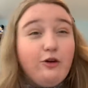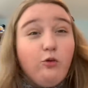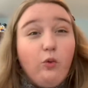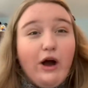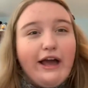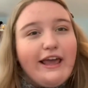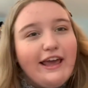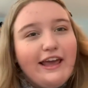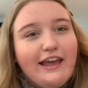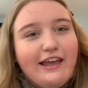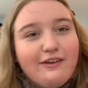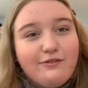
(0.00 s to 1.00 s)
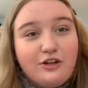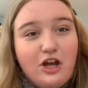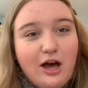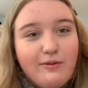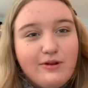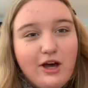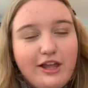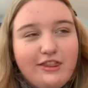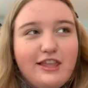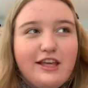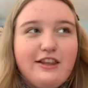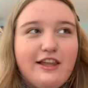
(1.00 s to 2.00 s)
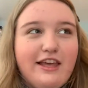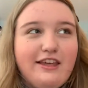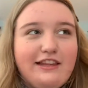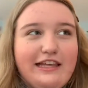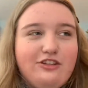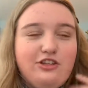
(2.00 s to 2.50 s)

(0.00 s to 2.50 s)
YA phenomenon. Think like